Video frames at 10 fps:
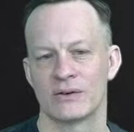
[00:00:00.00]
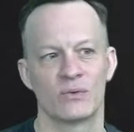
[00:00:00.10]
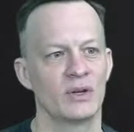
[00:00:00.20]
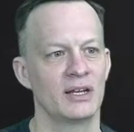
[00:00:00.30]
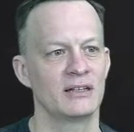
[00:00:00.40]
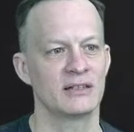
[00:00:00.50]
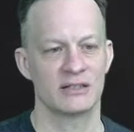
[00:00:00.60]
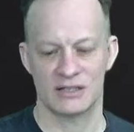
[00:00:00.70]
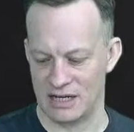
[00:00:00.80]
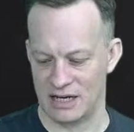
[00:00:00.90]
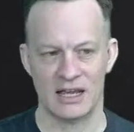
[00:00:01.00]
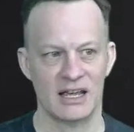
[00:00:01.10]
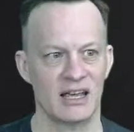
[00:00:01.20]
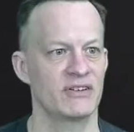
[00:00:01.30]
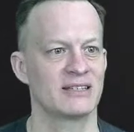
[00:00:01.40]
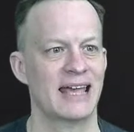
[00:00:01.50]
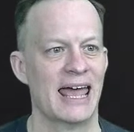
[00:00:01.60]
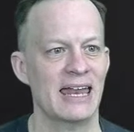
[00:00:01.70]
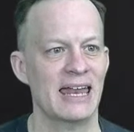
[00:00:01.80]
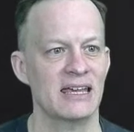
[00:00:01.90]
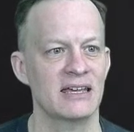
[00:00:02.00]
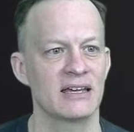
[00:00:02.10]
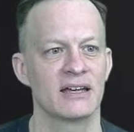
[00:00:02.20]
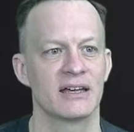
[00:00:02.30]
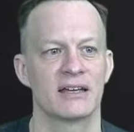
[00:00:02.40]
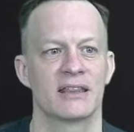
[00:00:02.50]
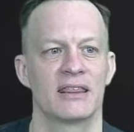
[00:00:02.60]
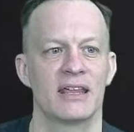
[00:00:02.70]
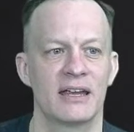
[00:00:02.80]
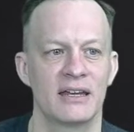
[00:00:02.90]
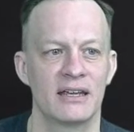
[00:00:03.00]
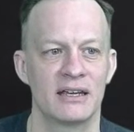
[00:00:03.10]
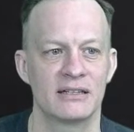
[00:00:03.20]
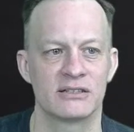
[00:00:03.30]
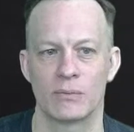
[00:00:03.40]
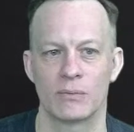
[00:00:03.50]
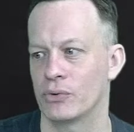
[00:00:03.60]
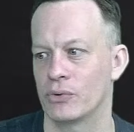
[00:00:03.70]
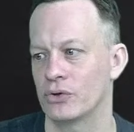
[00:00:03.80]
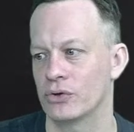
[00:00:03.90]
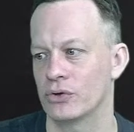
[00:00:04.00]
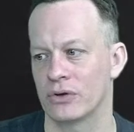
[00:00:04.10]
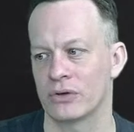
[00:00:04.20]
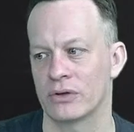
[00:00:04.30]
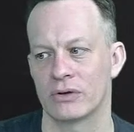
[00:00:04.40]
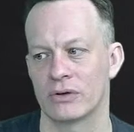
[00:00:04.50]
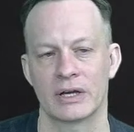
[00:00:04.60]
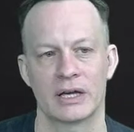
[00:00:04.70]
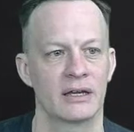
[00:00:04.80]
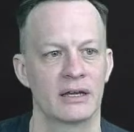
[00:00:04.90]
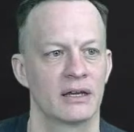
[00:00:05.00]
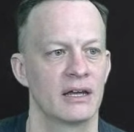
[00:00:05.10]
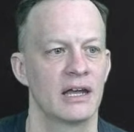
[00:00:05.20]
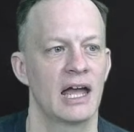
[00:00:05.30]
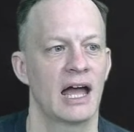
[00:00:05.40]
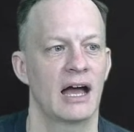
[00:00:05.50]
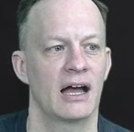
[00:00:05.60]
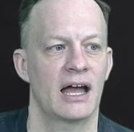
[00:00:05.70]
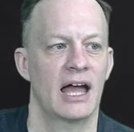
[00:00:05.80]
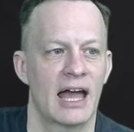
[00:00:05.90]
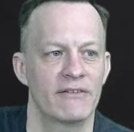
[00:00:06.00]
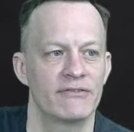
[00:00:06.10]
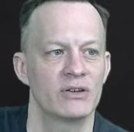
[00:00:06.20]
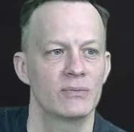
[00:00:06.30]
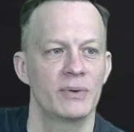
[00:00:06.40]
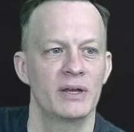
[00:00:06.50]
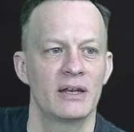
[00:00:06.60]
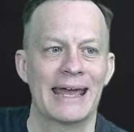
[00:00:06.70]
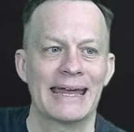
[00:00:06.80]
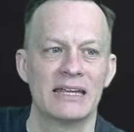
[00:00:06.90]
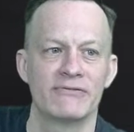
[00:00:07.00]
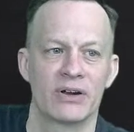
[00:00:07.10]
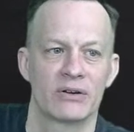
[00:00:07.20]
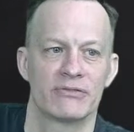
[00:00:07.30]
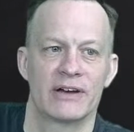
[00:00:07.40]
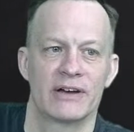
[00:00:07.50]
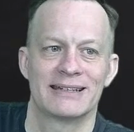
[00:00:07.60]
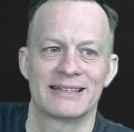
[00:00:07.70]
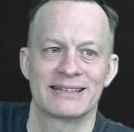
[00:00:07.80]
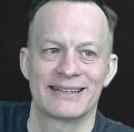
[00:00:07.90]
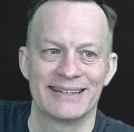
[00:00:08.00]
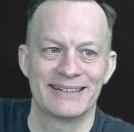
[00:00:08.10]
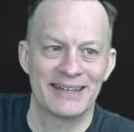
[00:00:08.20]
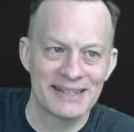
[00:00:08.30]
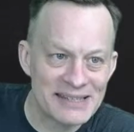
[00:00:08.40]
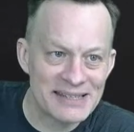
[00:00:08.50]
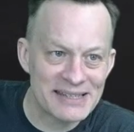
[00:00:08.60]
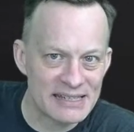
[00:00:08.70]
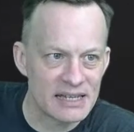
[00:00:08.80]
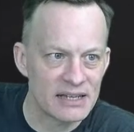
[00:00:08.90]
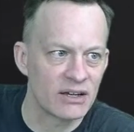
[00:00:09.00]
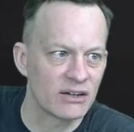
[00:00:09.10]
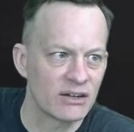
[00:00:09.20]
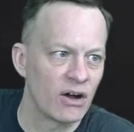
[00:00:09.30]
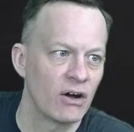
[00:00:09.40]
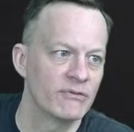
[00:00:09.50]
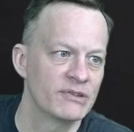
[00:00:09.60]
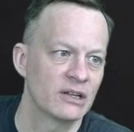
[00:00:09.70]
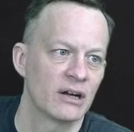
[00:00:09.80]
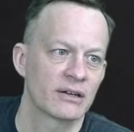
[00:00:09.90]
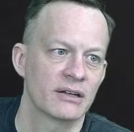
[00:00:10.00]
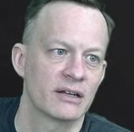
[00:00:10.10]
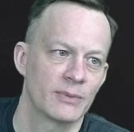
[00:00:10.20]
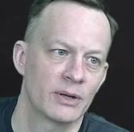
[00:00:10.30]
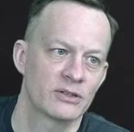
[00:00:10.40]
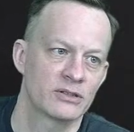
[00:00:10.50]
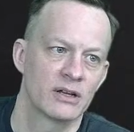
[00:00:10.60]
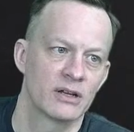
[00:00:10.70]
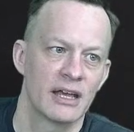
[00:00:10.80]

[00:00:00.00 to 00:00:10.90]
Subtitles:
We need to say if it's any, then it's plural, okay? Have there been any verified sightings of the Loch Ness Monster?